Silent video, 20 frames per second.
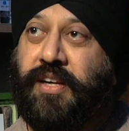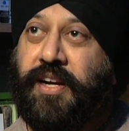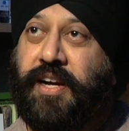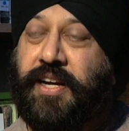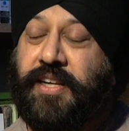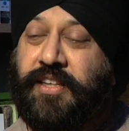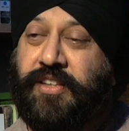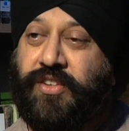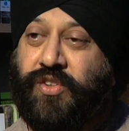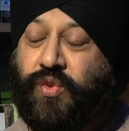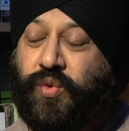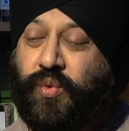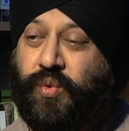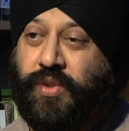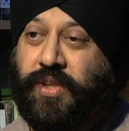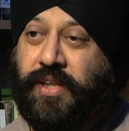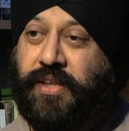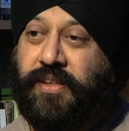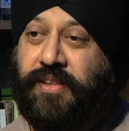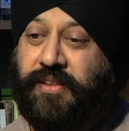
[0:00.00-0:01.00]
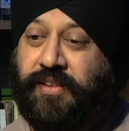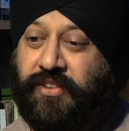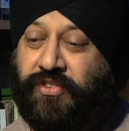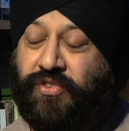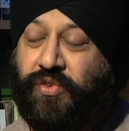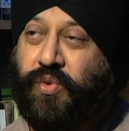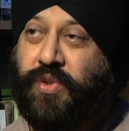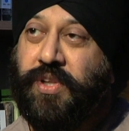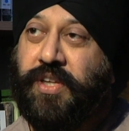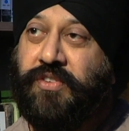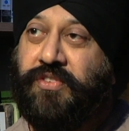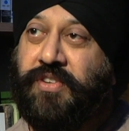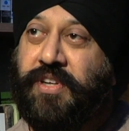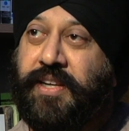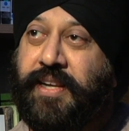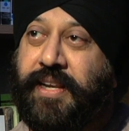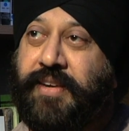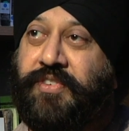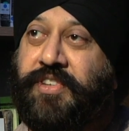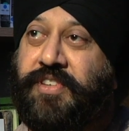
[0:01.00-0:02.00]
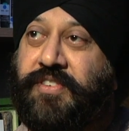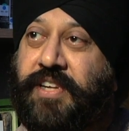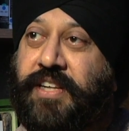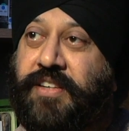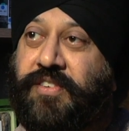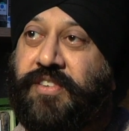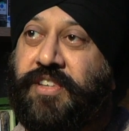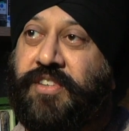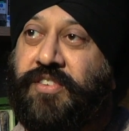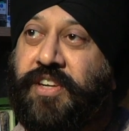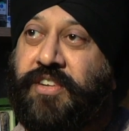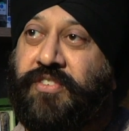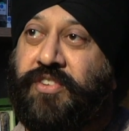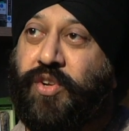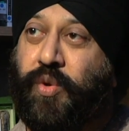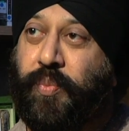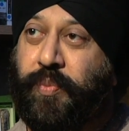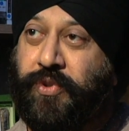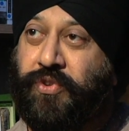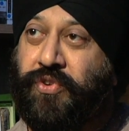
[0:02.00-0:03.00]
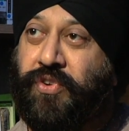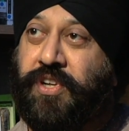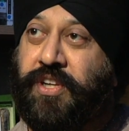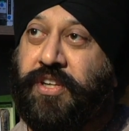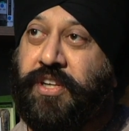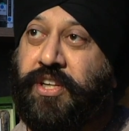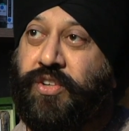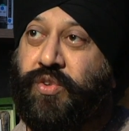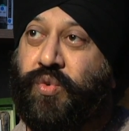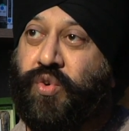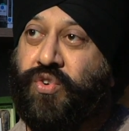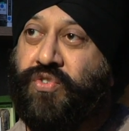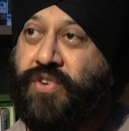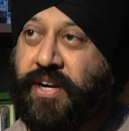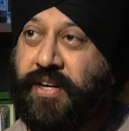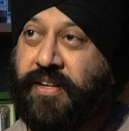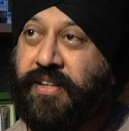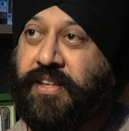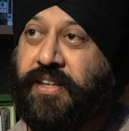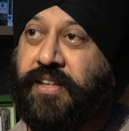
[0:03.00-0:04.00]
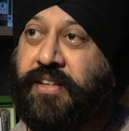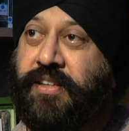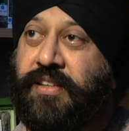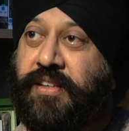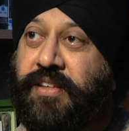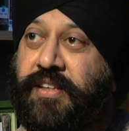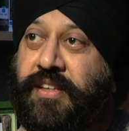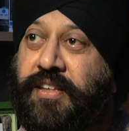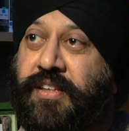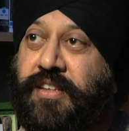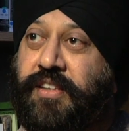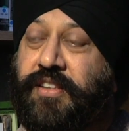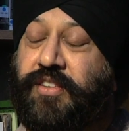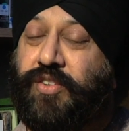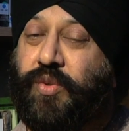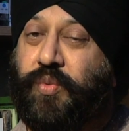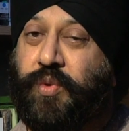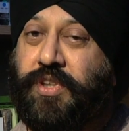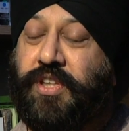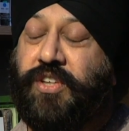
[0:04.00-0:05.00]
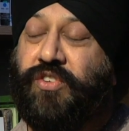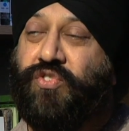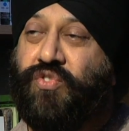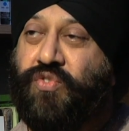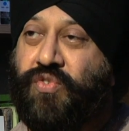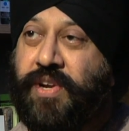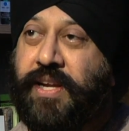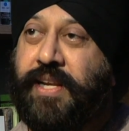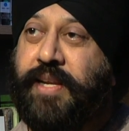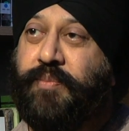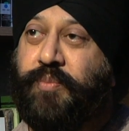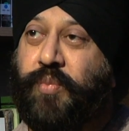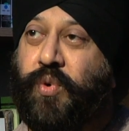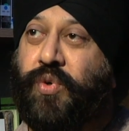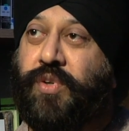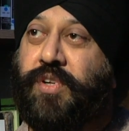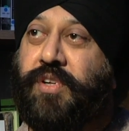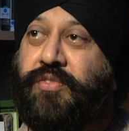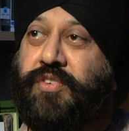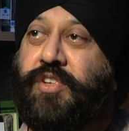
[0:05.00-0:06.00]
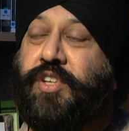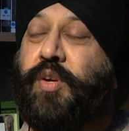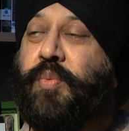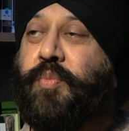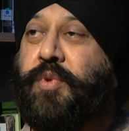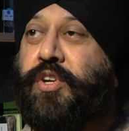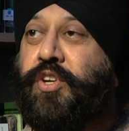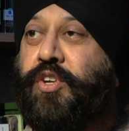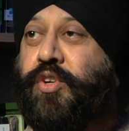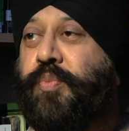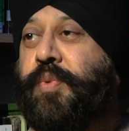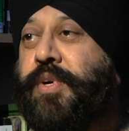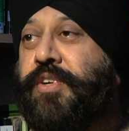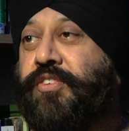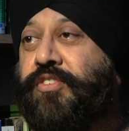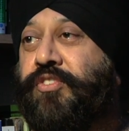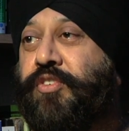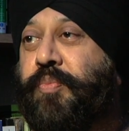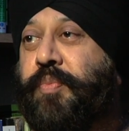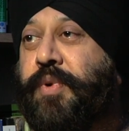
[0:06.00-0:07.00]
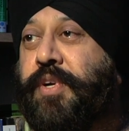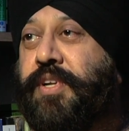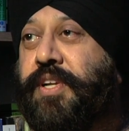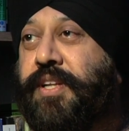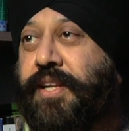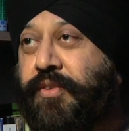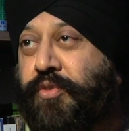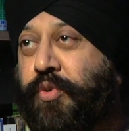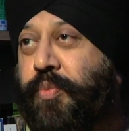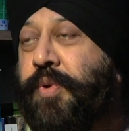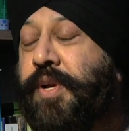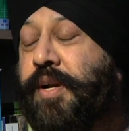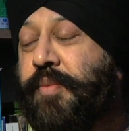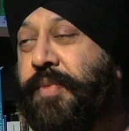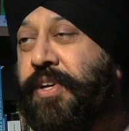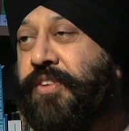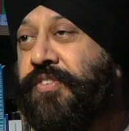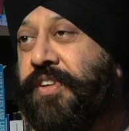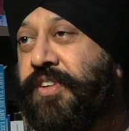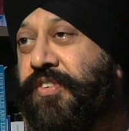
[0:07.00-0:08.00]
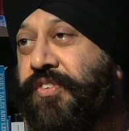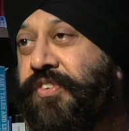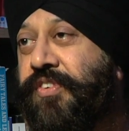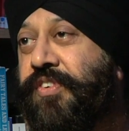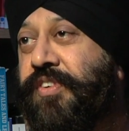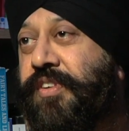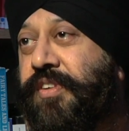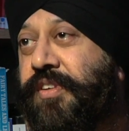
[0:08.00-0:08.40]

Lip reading: And in this 2011 census, there is an opportunity to correct that. Okay. So we think it's really important for the community to participate, and that would be our message.